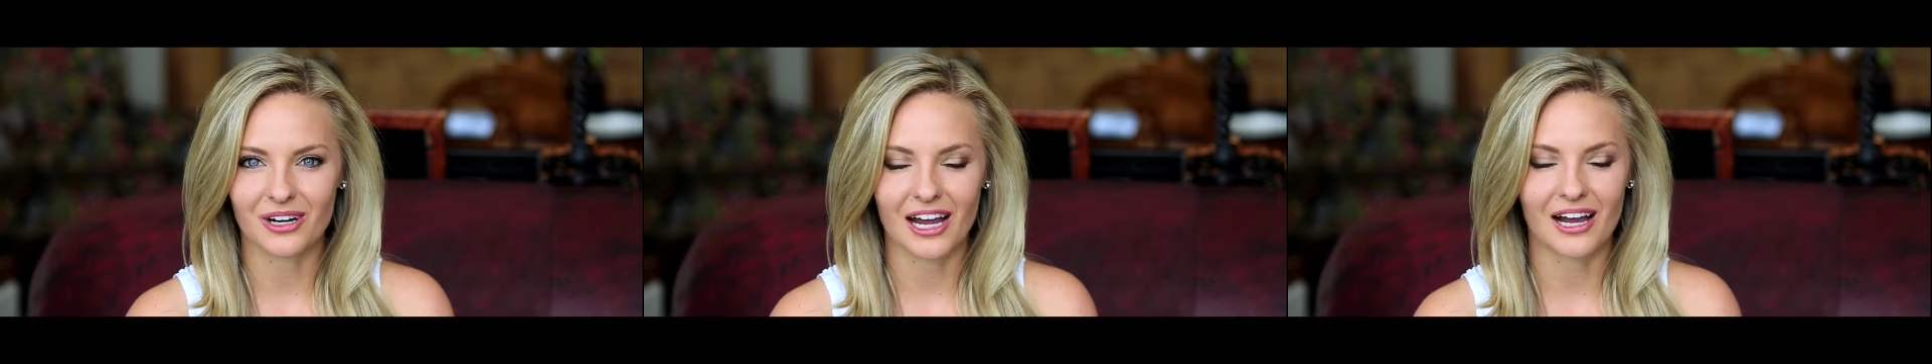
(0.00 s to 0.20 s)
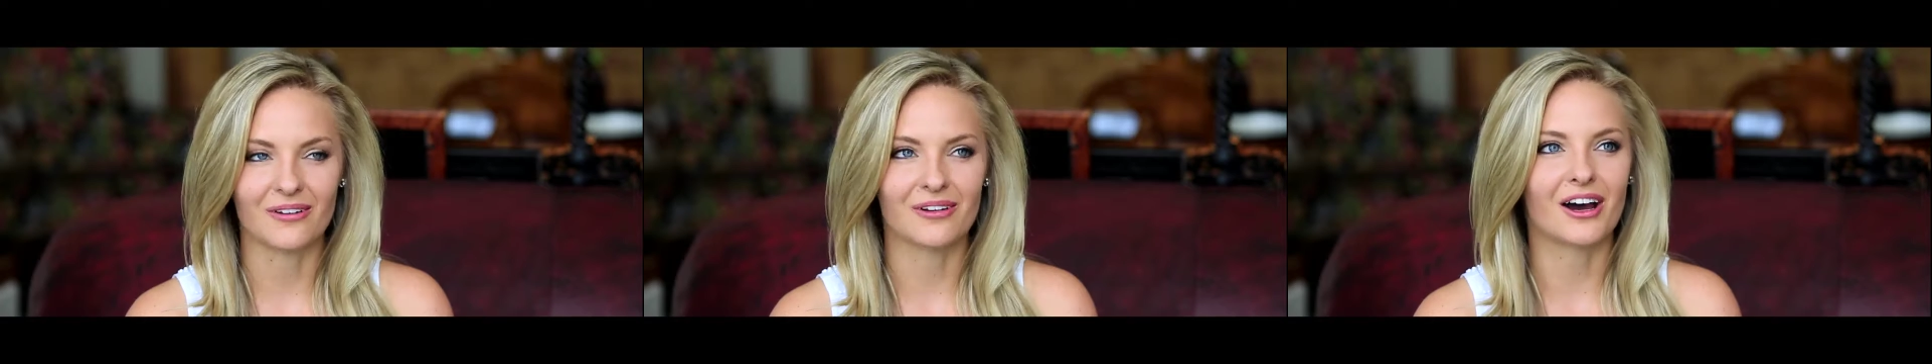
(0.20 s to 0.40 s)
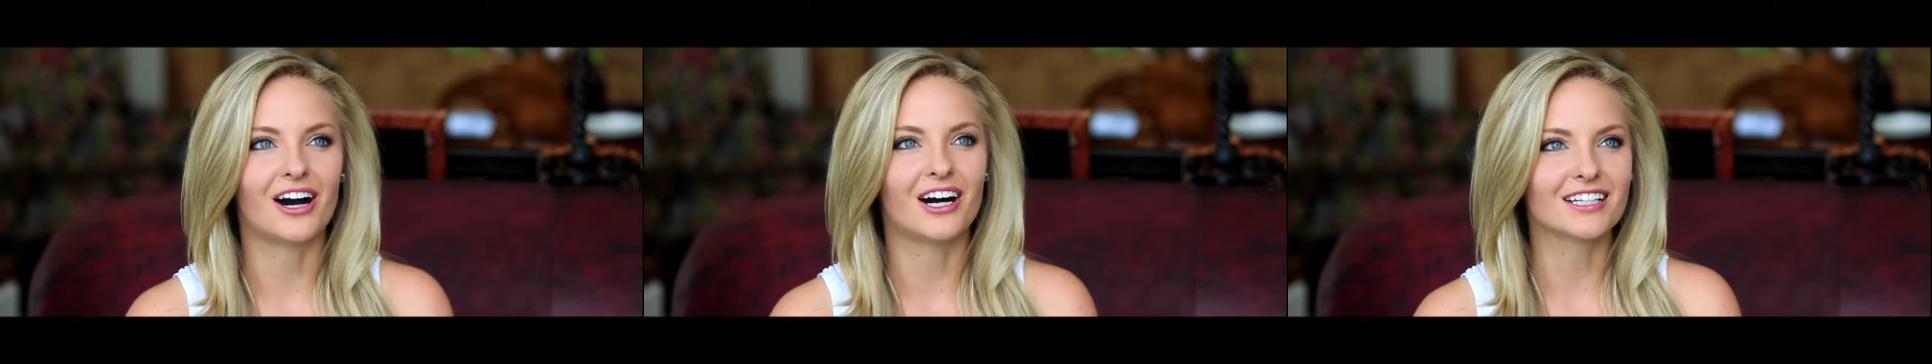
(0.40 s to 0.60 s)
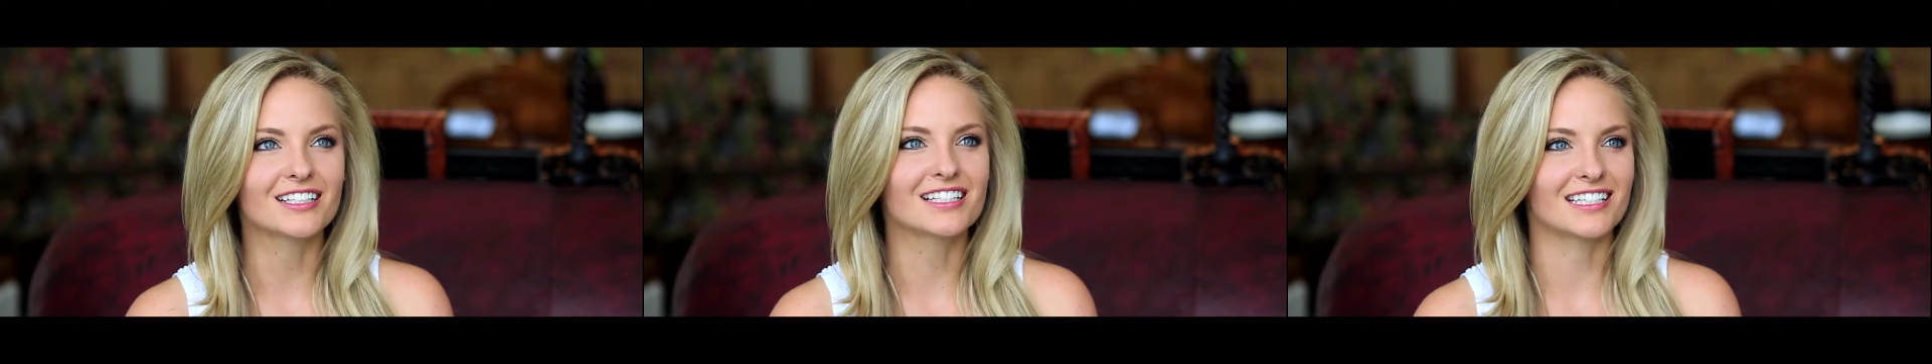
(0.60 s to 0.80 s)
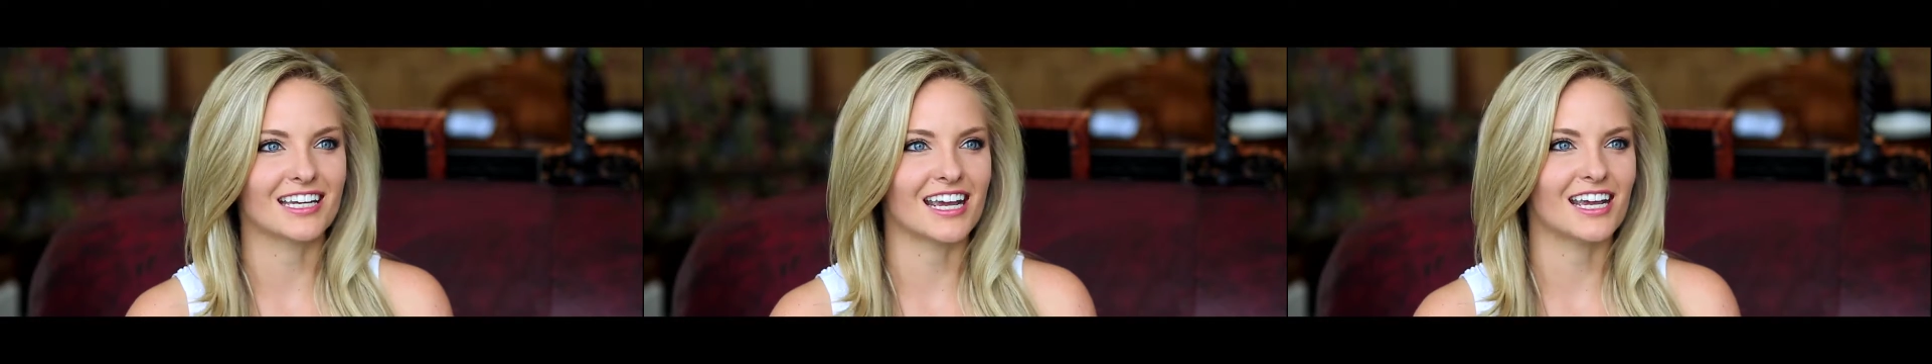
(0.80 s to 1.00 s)
crowned
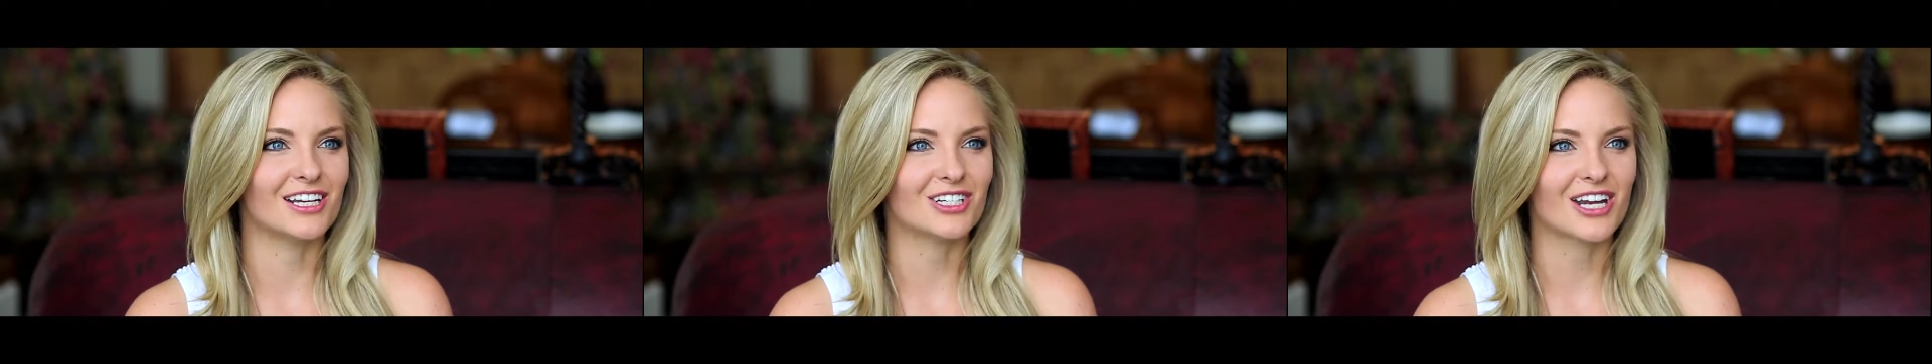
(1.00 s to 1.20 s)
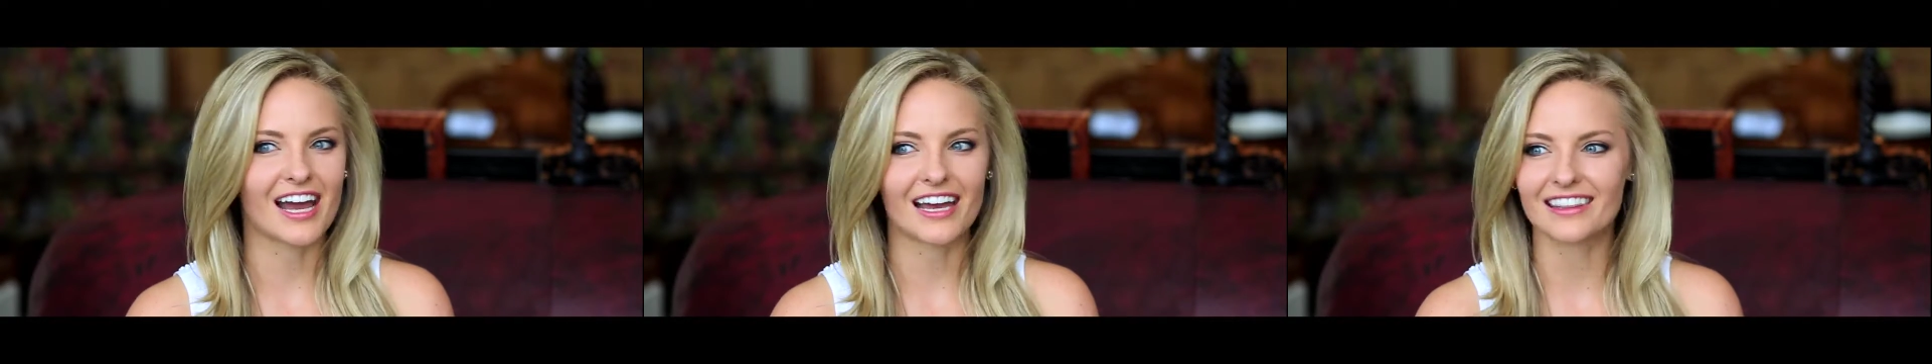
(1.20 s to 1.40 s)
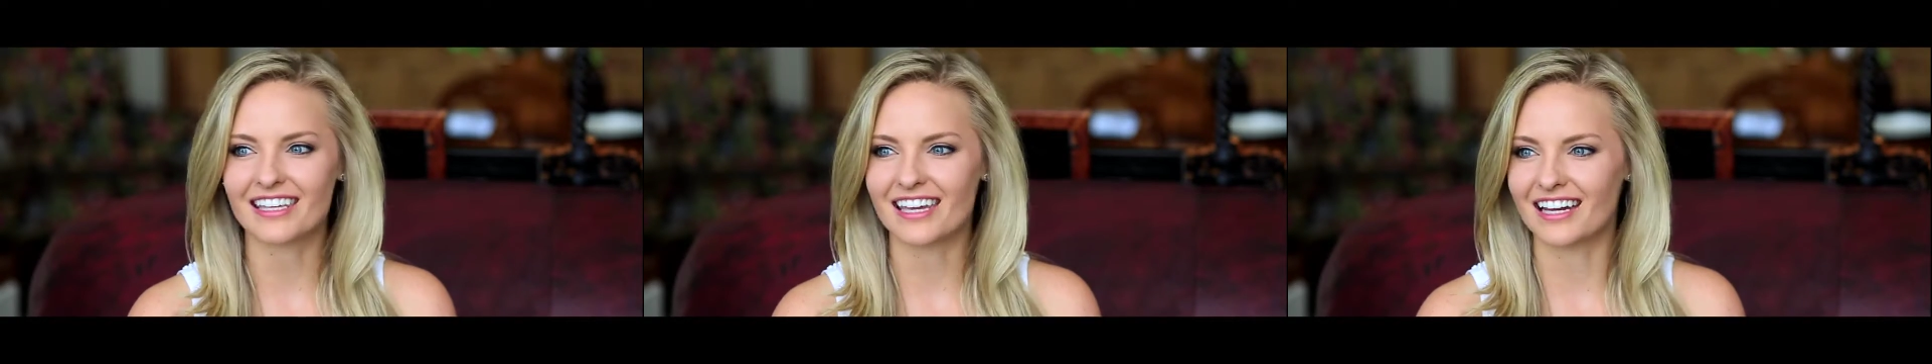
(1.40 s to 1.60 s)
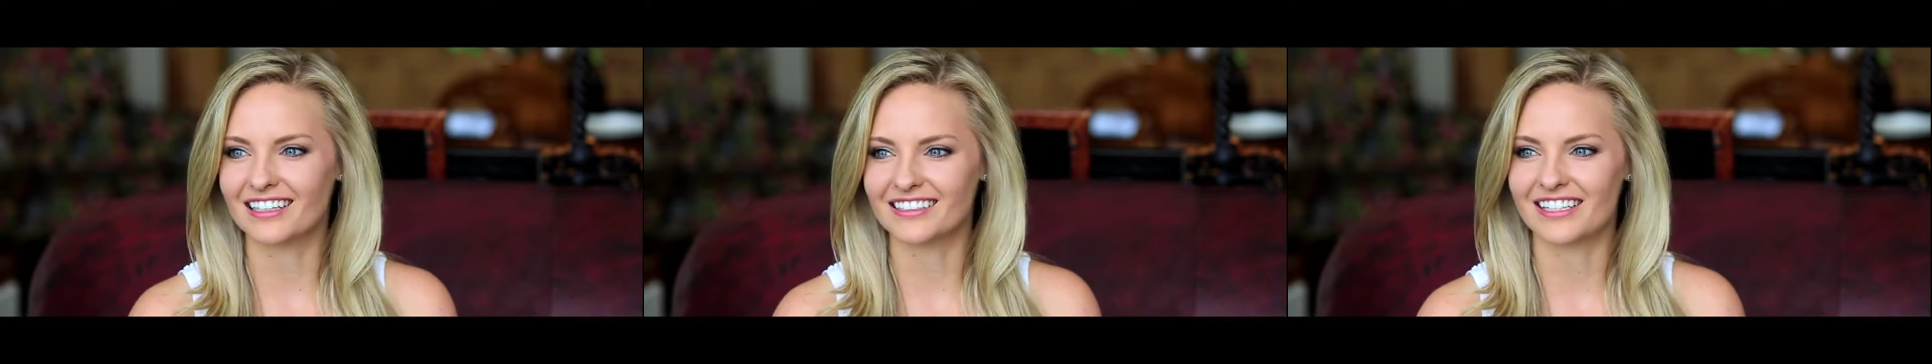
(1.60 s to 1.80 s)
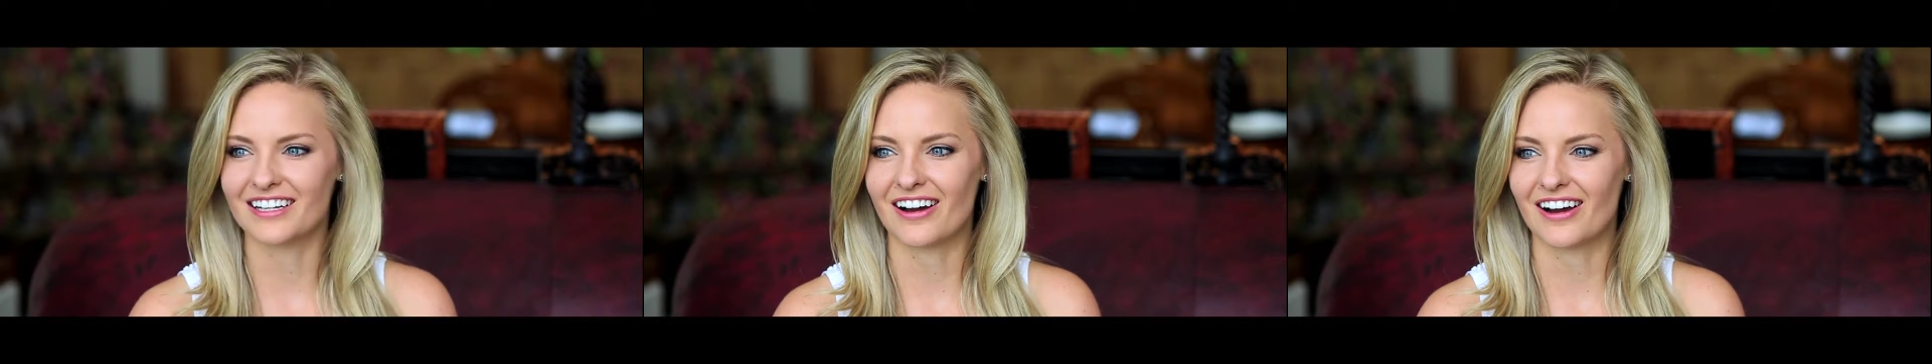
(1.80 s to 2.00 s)
on stage at the
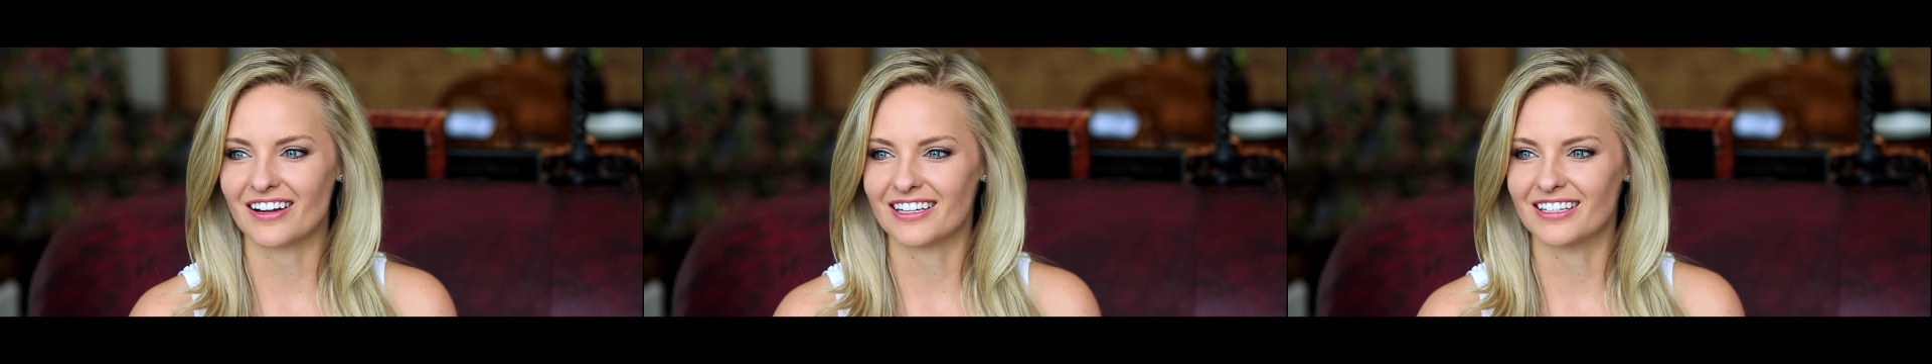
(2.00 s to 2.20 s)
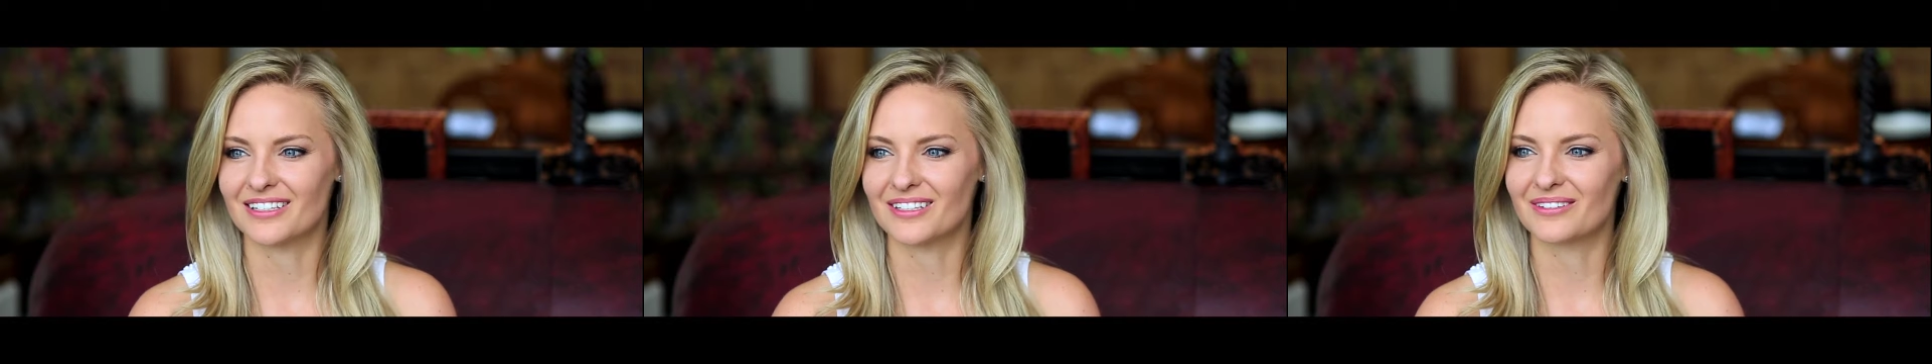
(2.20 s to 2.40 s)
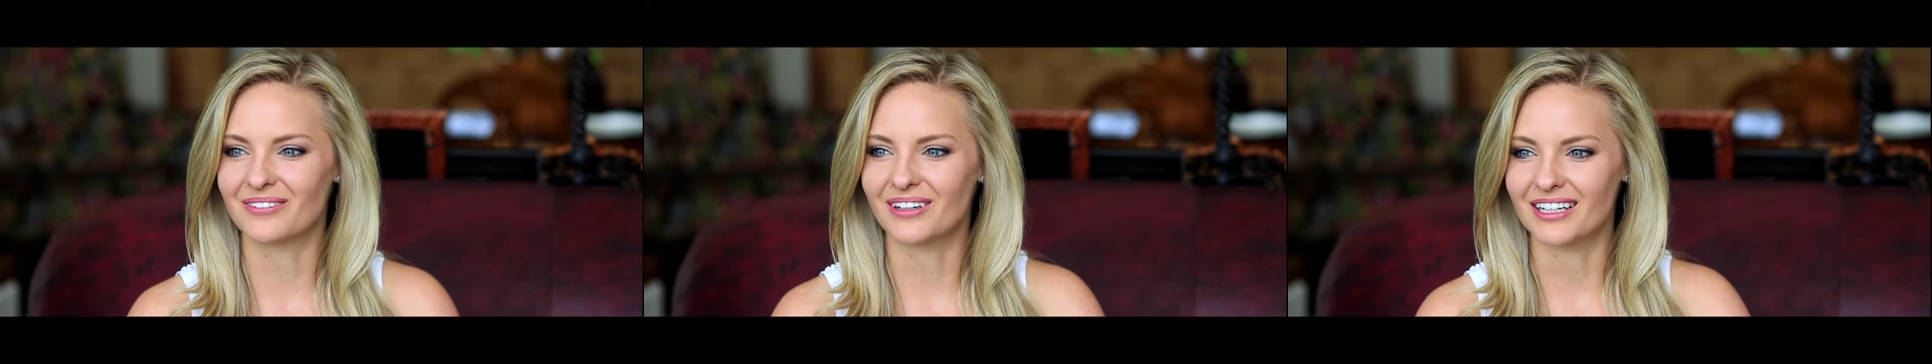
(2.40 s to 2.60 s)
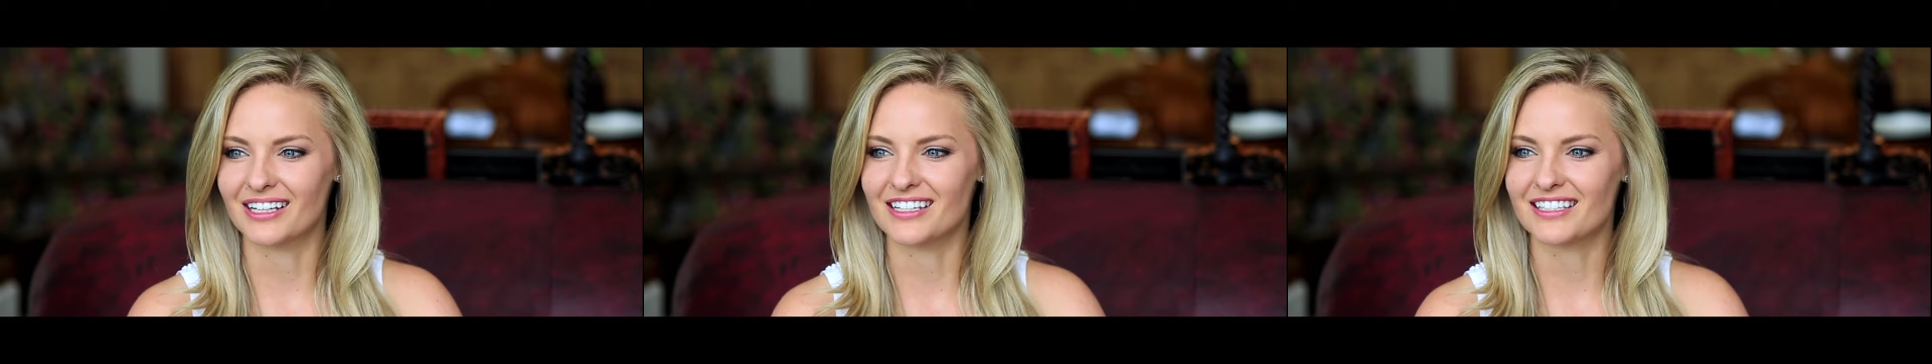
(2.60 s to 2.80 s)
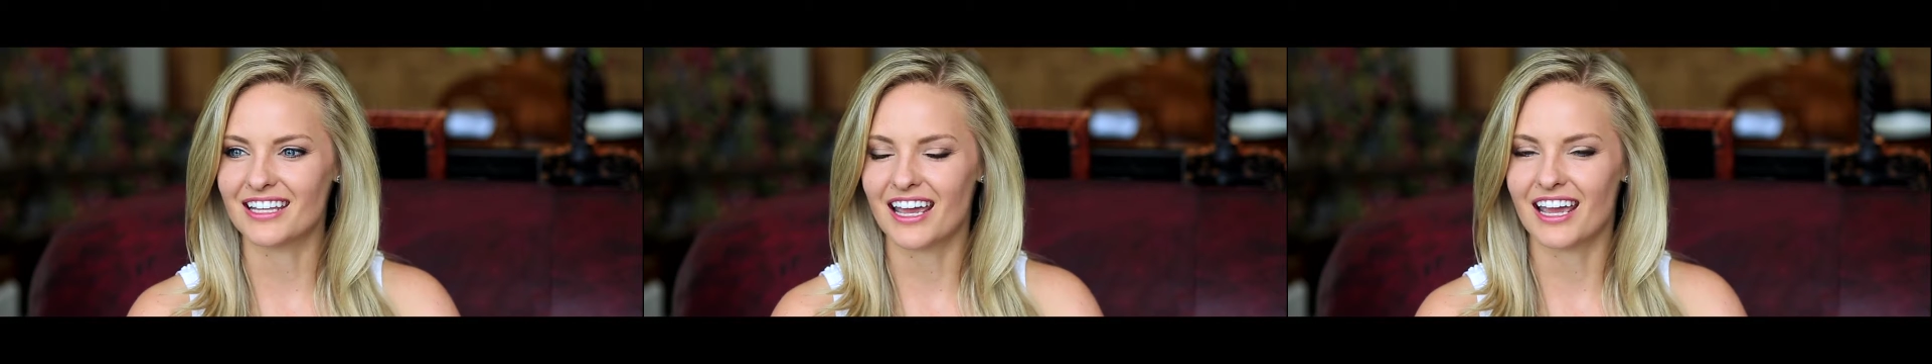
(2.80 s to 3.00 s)
Ellie Calkins
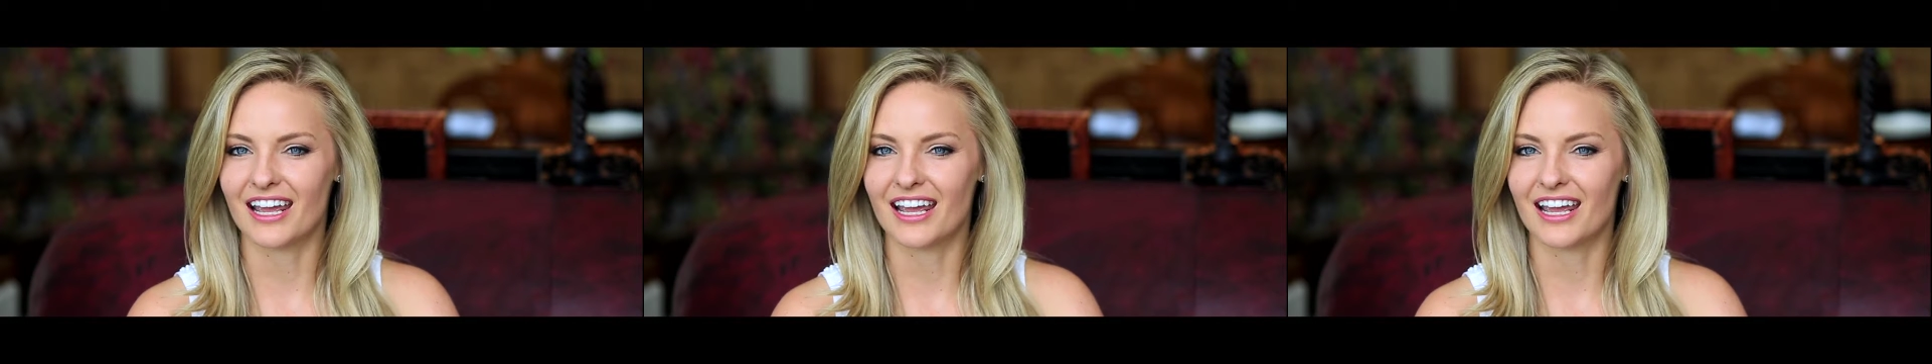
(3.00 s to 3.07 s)
was